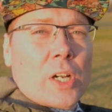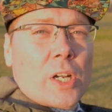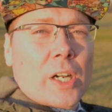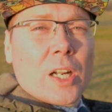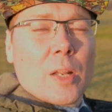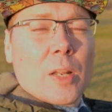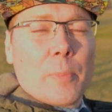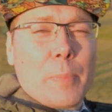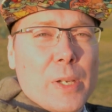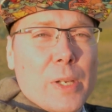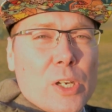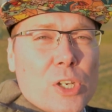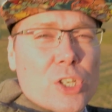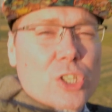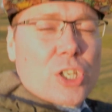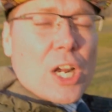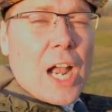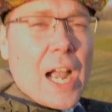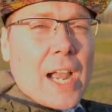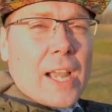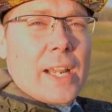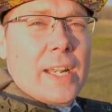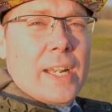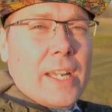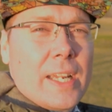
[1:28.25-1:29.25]
are going to be
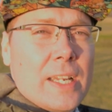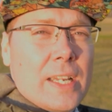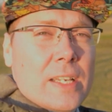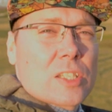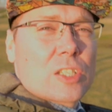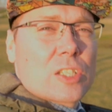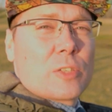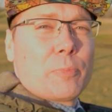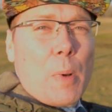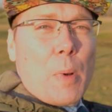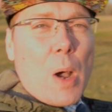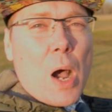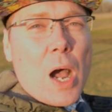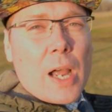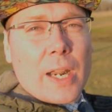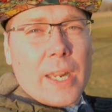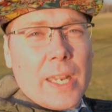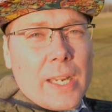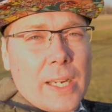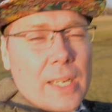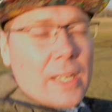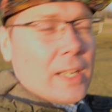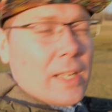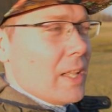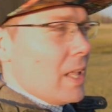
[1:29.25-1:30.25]
shiny,
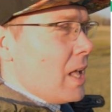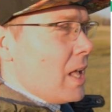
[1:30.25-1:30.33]
spawning